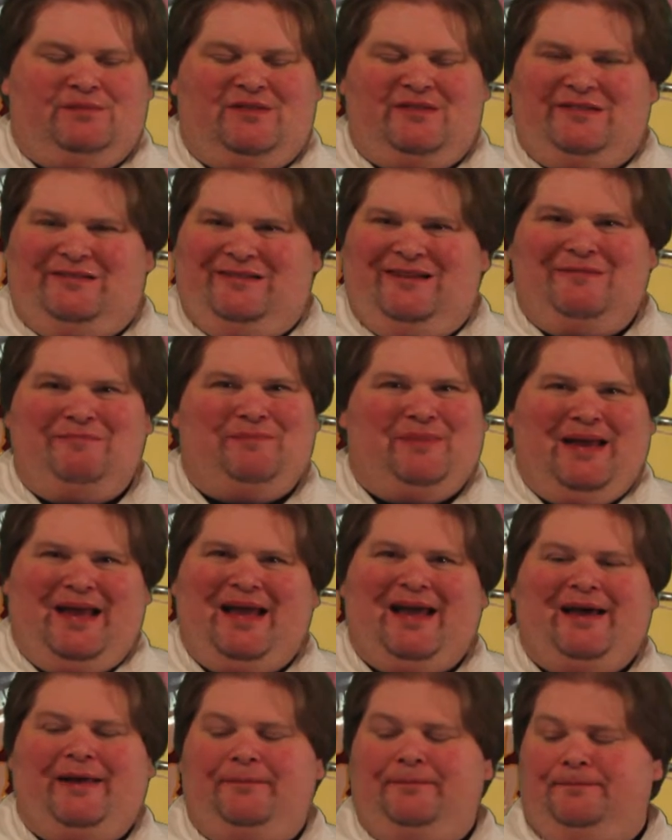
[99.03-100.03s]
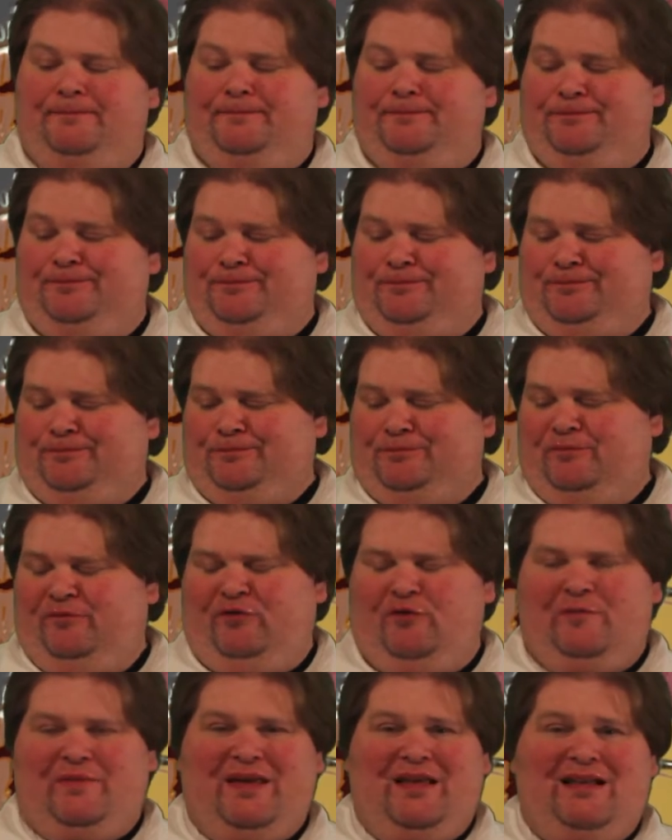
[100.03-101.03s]
It's not bad
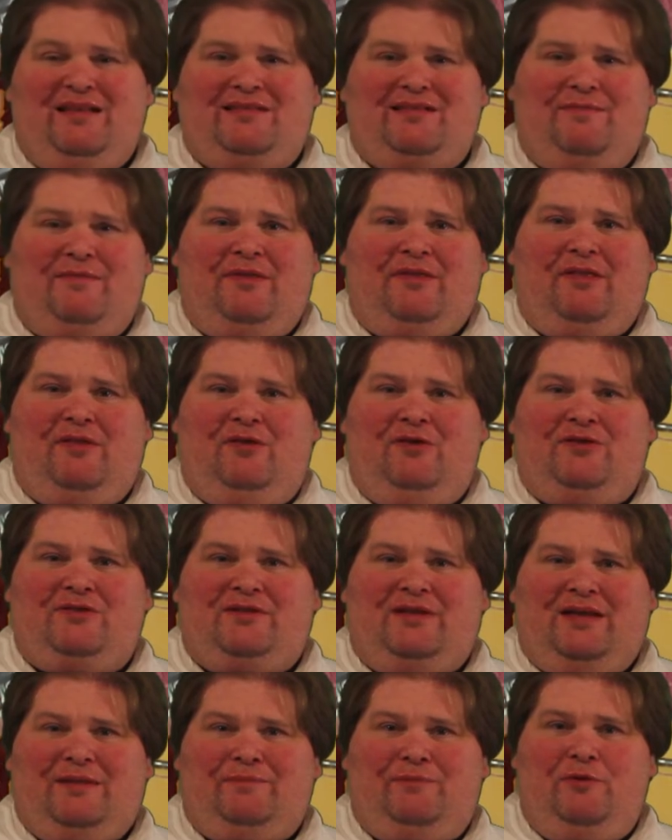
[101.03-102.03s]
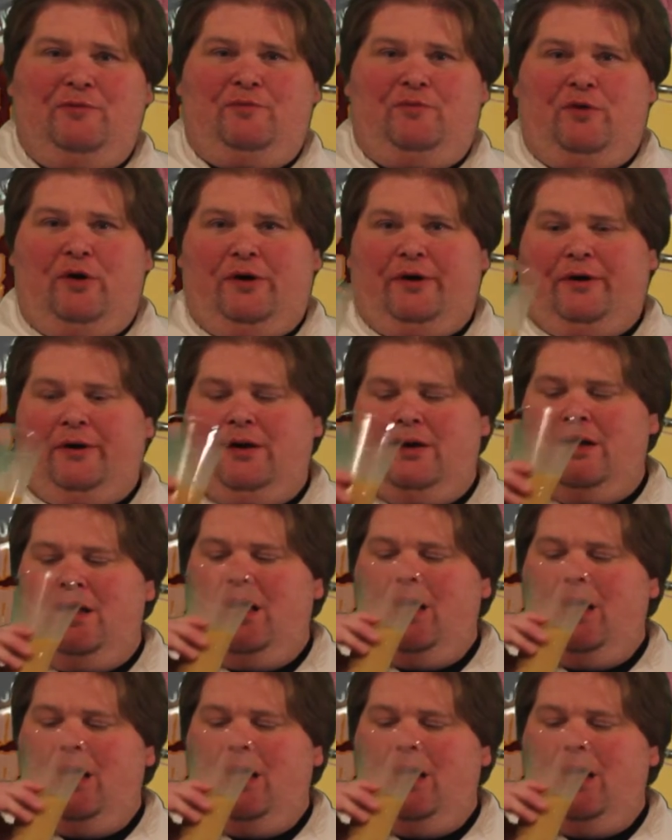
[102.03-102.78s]
for being something that looks like poop water.